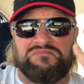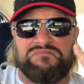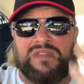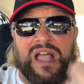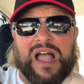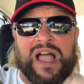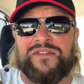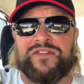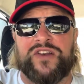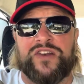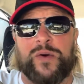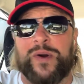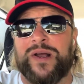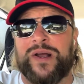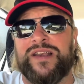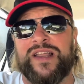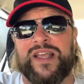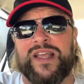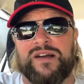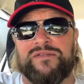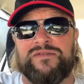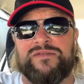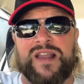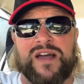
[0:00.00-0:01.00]
I have no
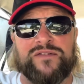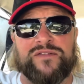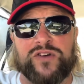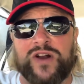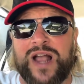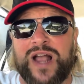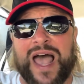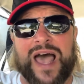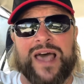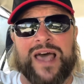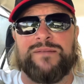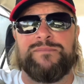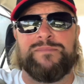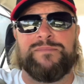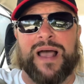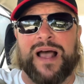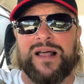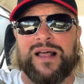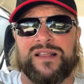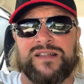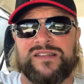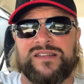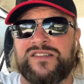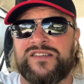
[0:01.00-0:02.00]
idea. I've never had
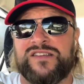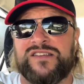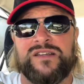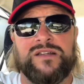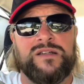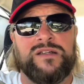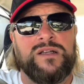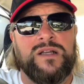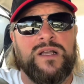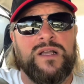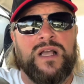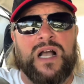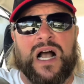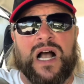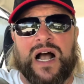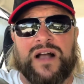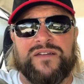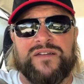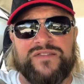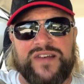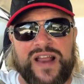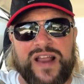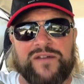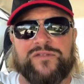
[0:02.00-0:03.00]
balance.
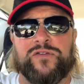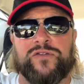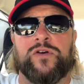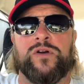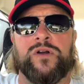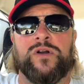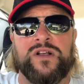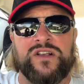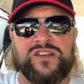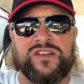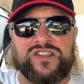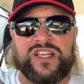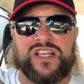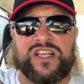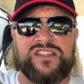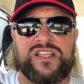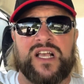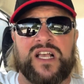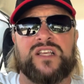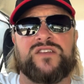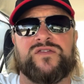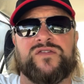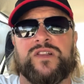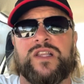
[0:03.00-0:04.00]
I've never
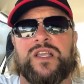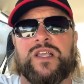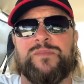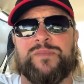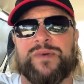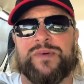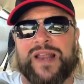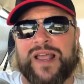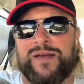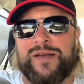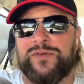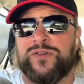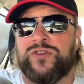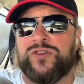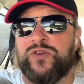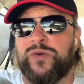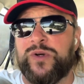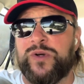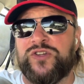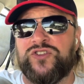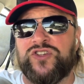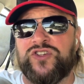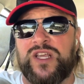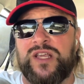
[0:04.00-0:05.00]
successfully been able
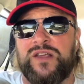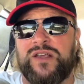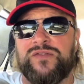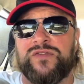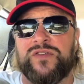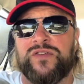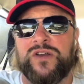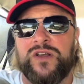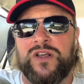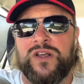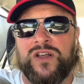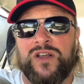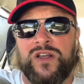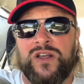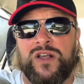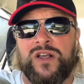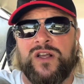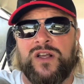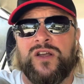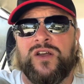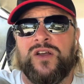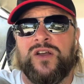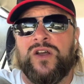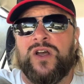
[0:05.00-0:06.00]
to achieve
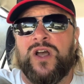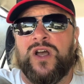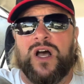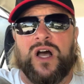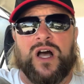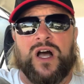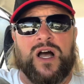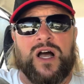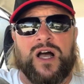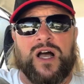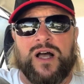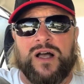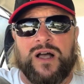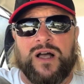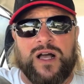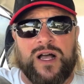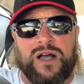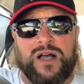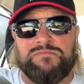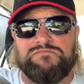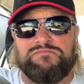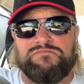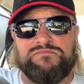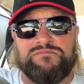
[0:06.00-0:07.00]
uh,
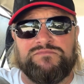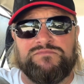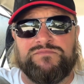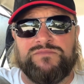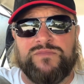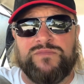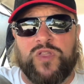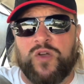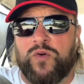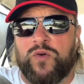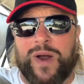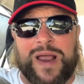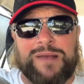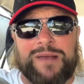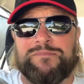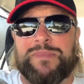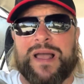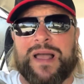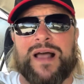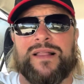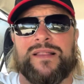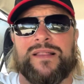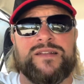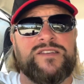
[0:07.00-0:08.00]
the right
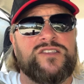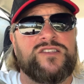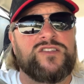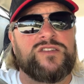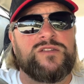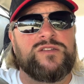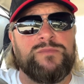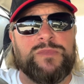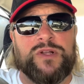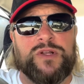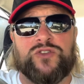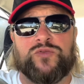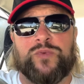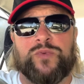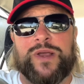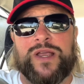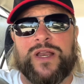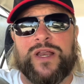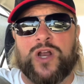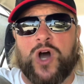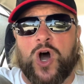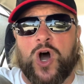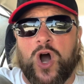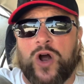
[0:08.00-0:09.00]
balance
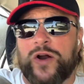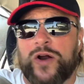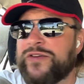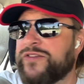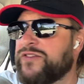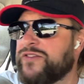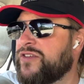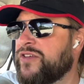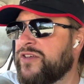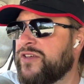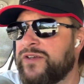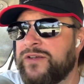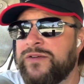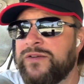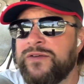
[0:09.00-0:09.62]
between art,